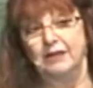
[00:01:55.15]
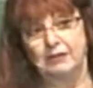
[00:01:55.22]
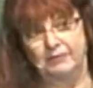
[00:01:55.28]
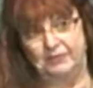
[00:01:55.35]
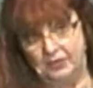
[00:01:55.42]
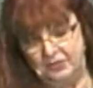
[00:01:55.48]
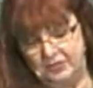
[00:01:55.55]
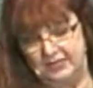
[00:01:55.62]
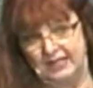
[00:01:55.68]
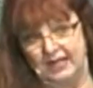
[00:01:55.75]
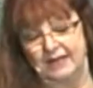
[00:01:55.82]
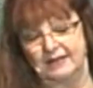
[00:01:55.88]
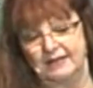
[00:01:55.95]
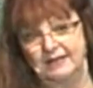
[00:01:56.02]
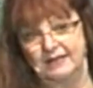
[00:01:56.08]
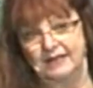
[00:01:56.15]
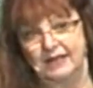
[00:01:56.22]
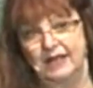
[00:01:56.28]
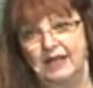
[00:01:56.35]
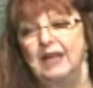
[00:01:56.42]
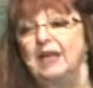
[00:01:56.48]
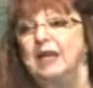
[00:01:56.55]
first son,
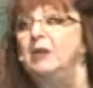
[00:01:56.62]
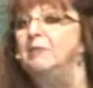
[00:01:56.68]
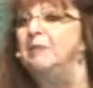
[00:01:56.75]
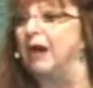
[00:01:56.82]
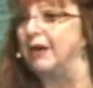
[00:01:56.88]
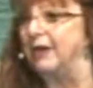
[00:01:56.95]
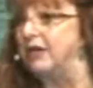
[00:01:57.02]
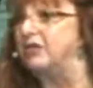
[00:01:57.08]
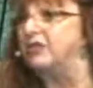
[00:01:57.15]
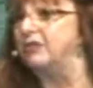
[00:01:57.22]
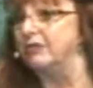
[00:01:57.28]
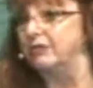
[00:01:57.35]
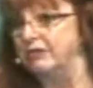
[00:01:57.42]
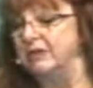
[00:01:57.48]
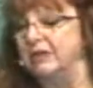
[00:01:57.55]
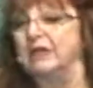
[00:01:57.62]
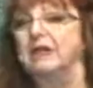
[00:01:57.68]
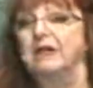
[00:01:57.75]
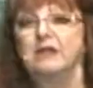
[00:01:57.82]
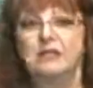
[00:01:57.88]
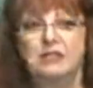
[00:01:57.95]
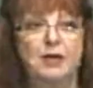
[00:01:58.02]
he married to
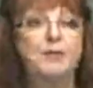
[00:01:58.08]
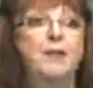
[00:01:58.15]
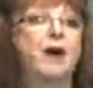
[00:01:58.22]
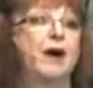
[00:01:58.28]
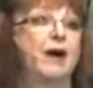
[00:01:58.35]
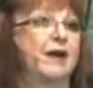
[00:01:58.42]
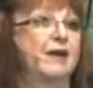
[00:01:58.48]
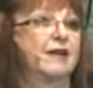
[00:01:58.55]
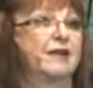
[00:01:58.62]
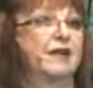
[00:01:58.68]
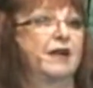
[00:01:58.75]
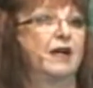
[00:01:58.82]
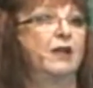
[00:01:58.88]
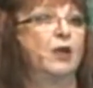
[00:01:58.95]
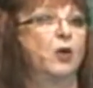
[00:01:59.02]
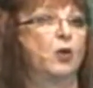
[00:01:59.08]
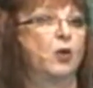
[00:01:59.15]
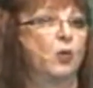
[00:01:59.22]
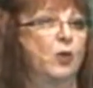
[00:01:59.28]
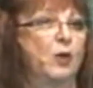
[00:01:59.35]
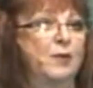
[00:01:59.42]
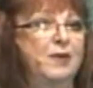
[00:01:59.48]
Tamar, a
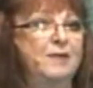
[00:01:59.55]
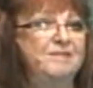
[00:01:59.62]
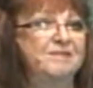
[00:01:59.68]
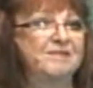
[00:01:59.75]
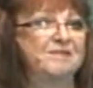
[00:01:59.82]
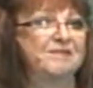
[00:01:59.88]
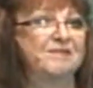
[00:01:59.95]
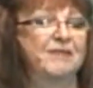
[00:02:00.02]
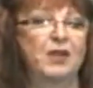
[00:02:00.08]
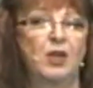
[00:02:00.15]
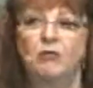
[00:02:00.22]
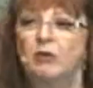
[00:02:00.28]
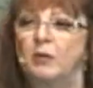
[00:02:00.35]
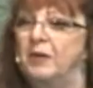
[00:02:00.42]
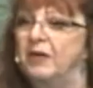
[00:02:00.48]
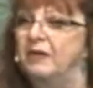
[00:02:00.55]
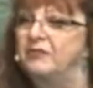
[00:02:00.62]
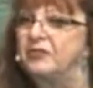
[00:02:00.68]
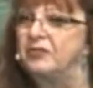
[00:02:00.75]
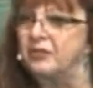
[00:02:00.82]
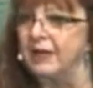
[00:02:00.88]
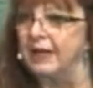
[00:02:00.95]
local woman, a woman of
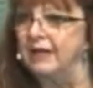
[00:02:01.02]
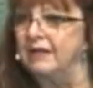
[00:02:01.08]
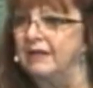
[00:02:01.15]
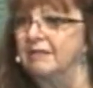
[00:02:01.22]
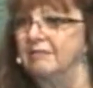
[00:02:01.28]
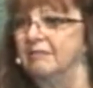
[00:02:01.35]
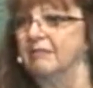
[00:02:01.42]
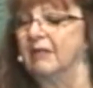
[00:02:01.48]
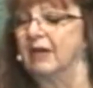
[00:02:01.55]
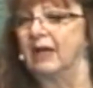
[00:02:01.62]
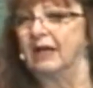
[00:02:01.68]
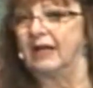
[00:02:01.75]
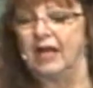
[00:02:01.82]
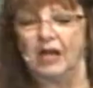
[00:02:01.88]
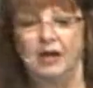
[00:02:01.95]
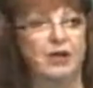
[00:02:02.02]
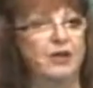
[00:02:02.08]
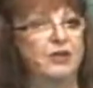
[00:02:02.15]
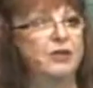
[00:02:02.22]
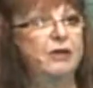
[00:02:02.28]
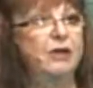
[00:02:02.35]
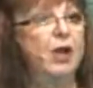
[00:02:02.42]
strength,
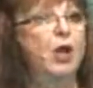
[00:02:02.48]
character,